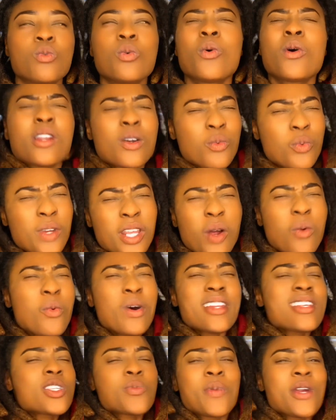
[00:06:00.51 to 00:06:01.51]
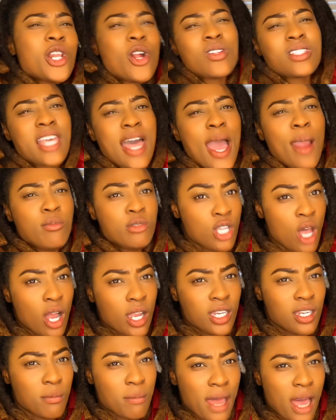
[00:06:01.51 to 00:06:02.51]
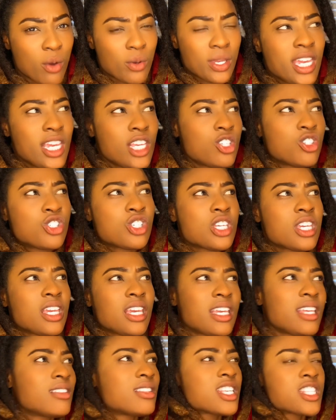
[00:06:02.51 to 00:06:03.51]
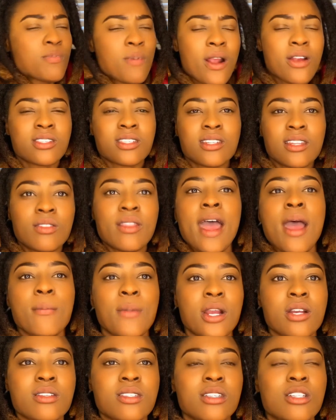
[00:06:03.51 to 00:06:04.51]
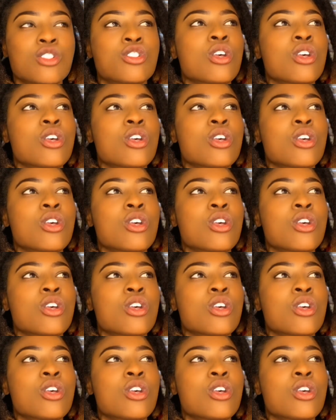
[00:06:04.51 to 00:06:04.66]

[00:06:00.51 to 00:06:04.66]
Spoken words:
We don't want to spend our time talking about she, this person, and that person.